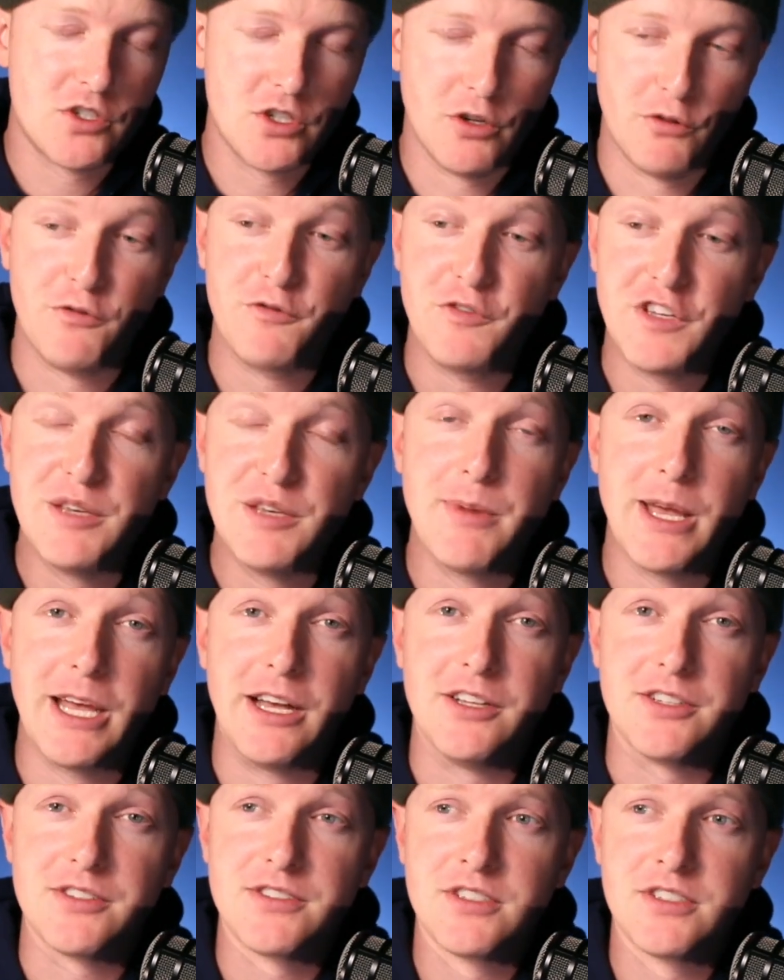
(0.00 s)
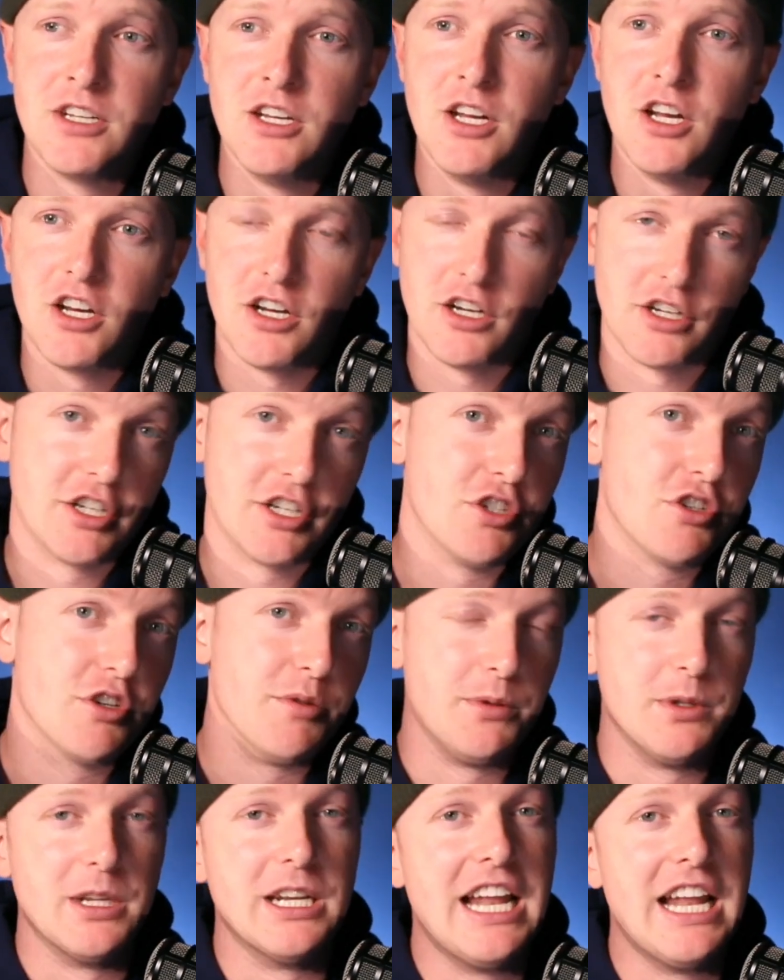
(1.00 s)
So females
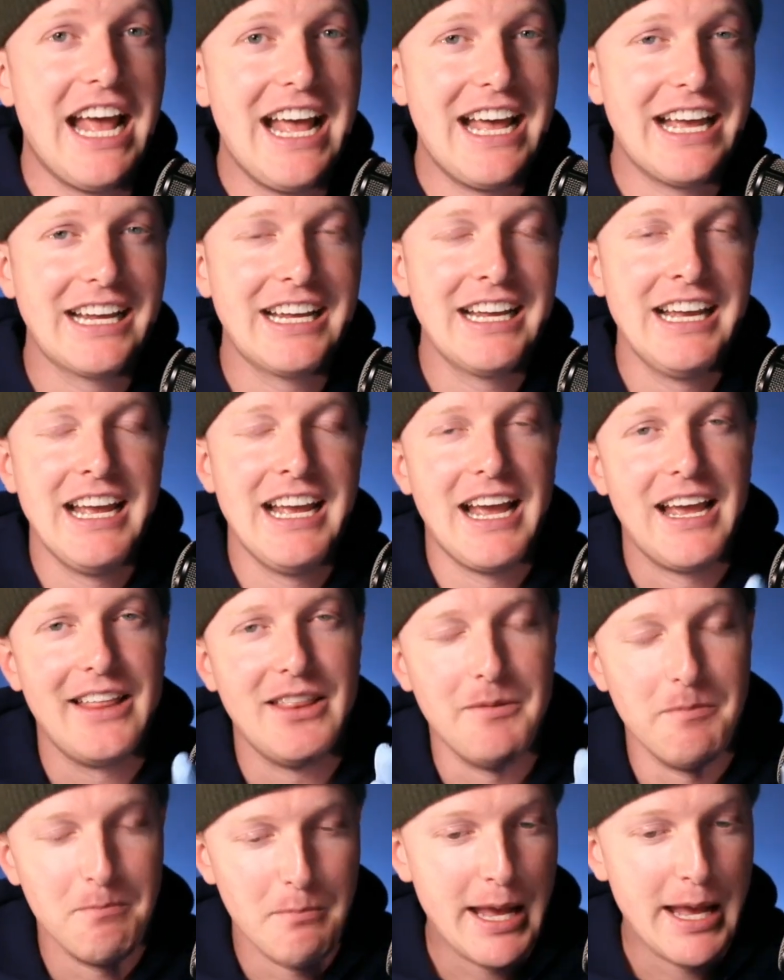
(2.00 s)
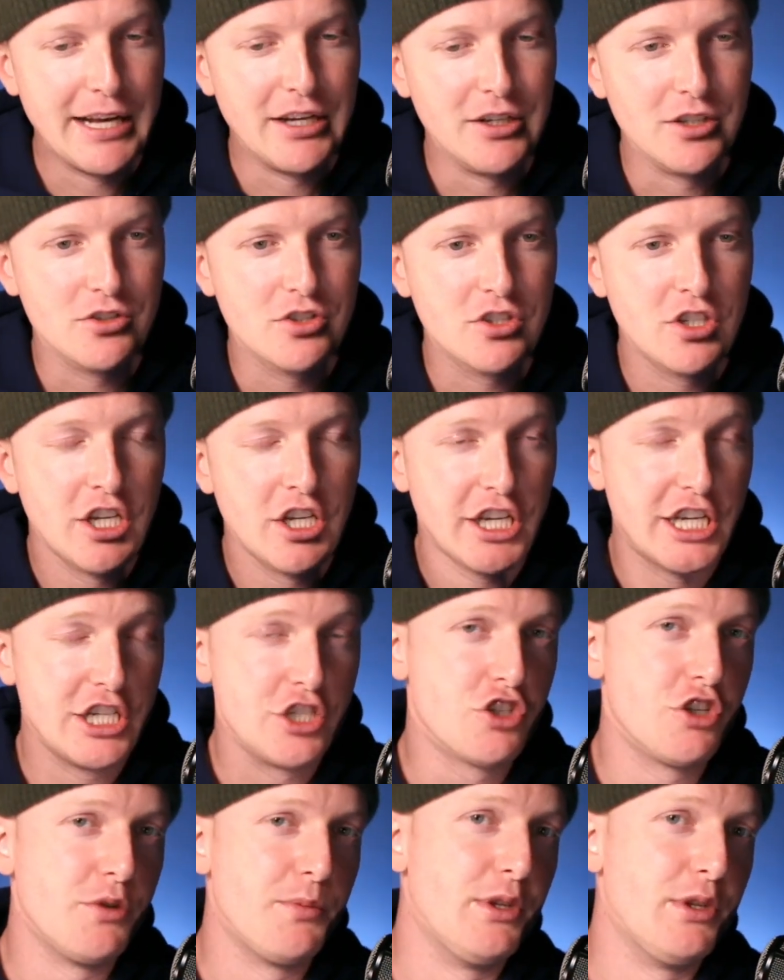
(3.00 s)
contribute an egg, and then males
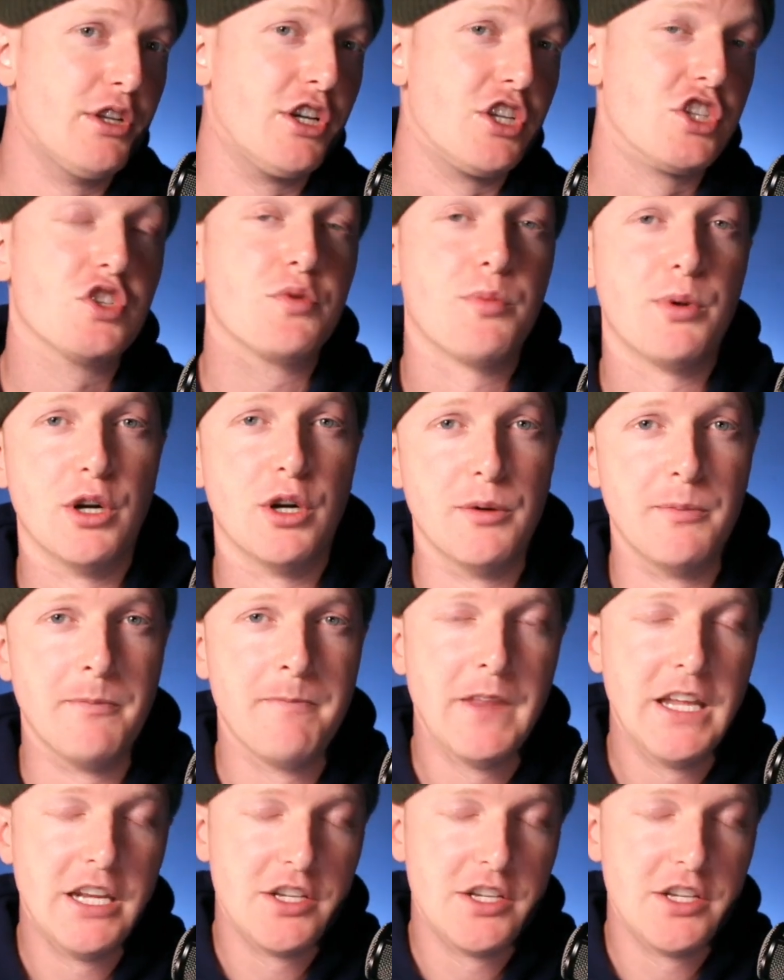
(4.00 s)
contribute a sperm.